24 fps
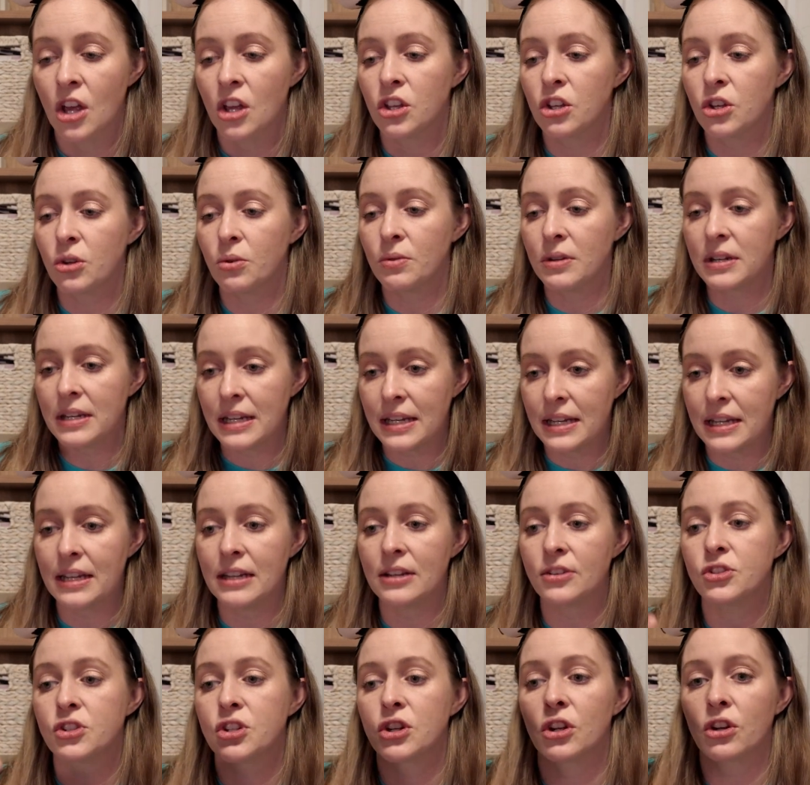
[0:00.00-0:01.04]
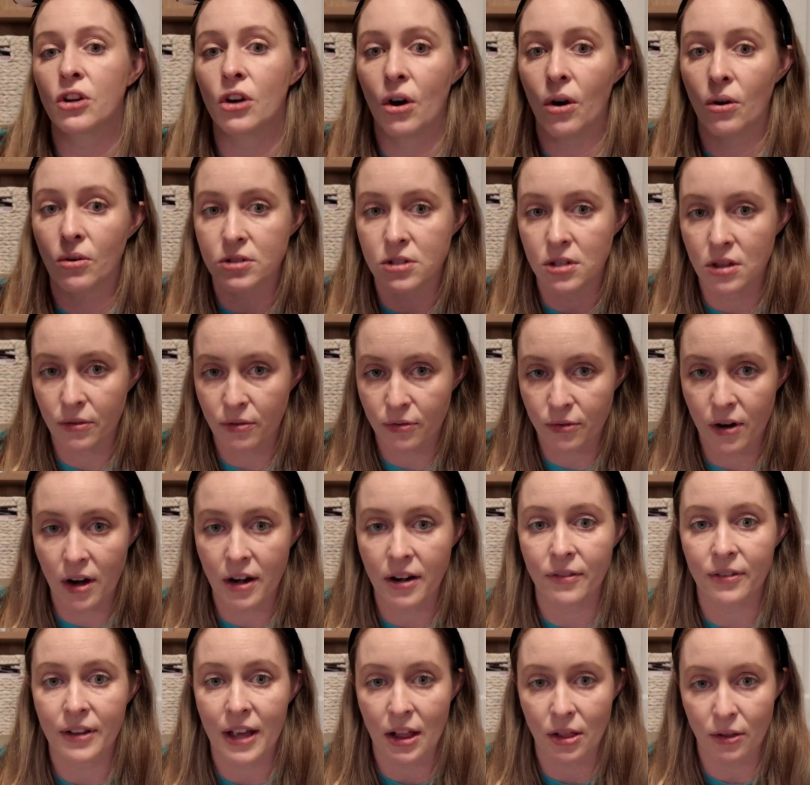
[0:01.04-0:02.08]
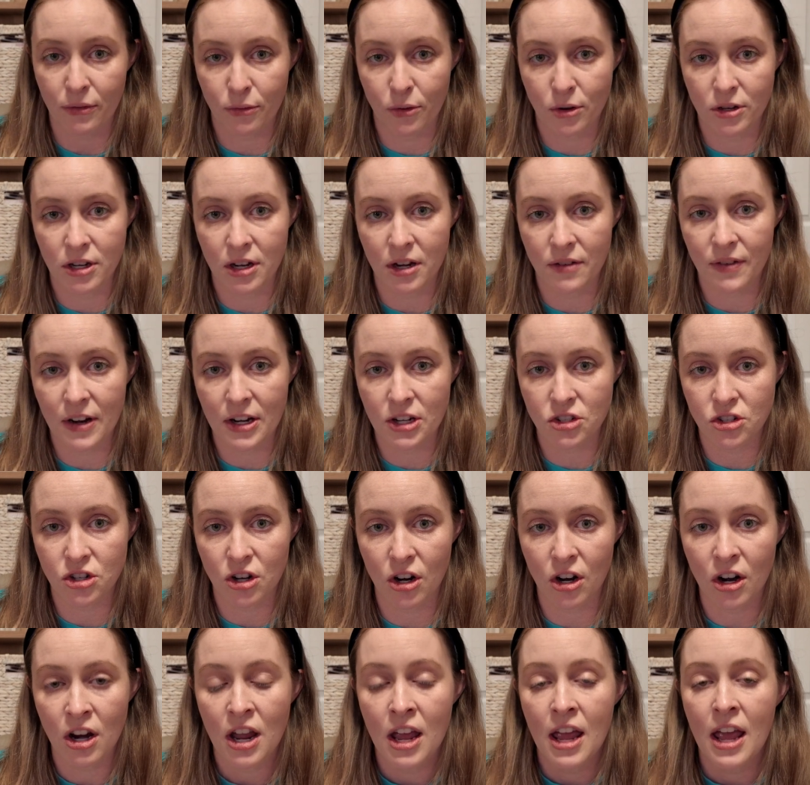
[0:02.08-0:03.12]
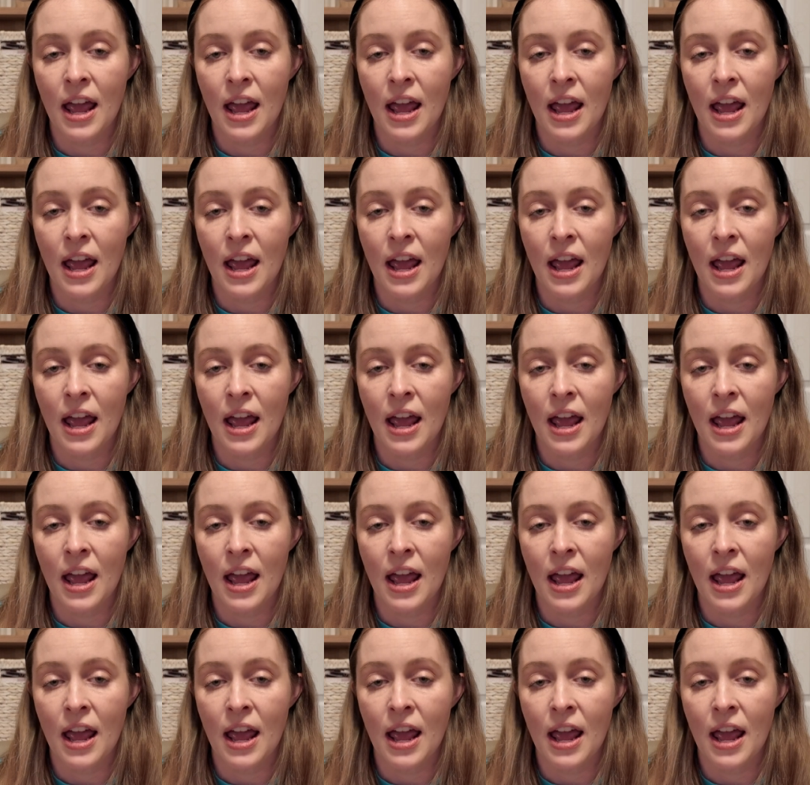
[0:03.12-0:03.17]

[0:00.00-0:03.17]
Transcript: You need to go to the front of California Adventure.